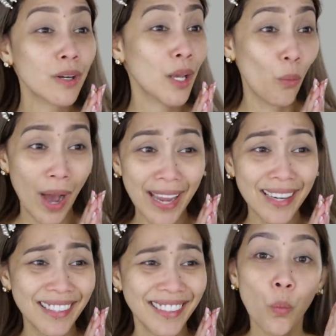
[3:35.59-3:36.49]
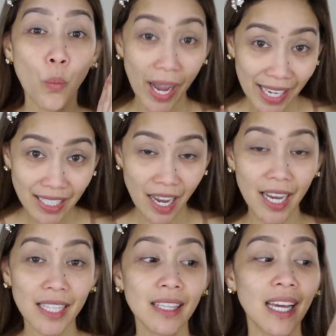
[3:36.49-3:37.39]
Rewind? Why
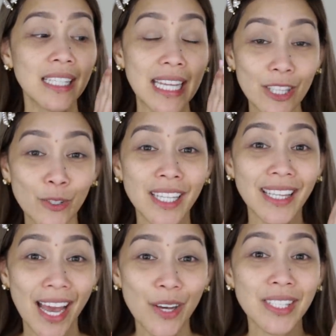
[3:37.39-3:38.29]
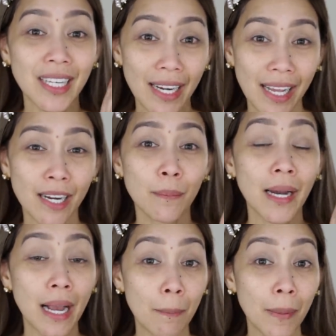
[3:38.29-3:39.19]
not? Dito na tayo sa layer
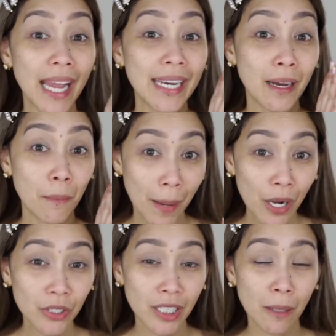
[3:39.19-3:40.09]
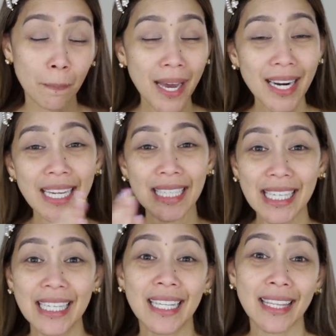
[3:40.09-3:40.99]
mag-apply ng powder para
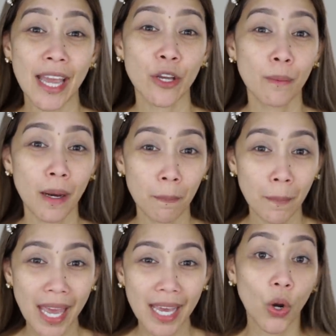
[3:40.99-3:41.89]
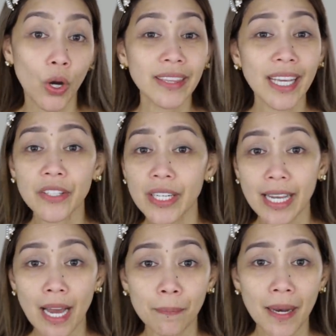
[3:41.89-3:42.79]
hindi na tayo mag-bake. Konting
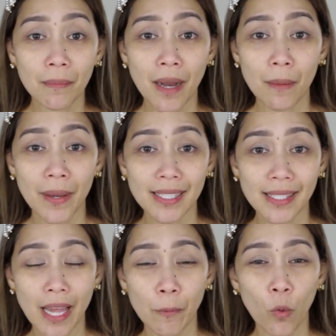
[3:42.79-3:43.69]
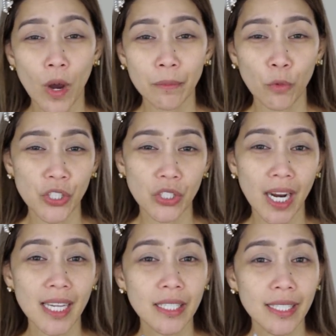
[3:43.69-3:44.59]
recap lang mga best. Step 1,
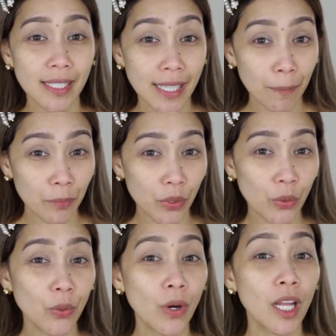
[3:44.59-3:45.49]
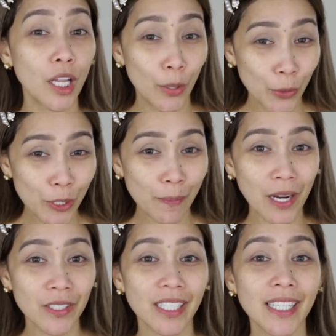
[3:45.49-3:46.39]
moisturizer. Step 2, loose
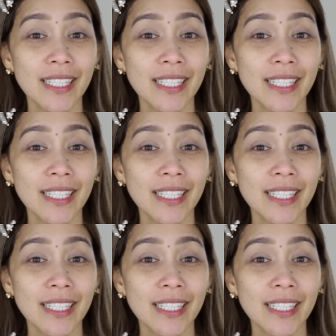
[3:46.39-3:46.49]
powder.